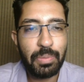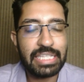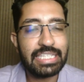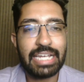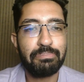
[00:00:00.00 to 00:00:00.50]
As I
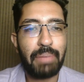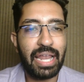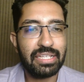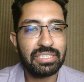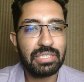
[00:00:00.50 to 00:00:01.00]
said,
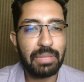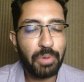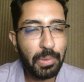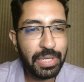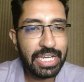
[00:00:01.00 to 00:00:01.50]
Palace
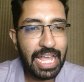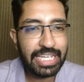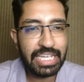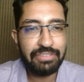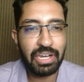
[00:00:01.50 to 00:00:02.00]
probably
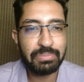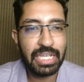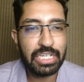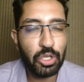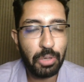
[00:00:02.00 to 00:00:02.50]
leggy from
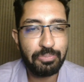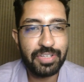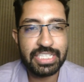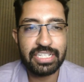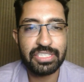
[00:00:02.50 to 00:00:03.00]
their Europe
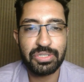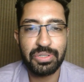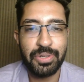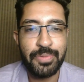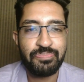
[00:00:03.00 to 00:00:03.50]
visit,
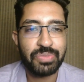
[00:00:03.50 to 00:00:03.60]
so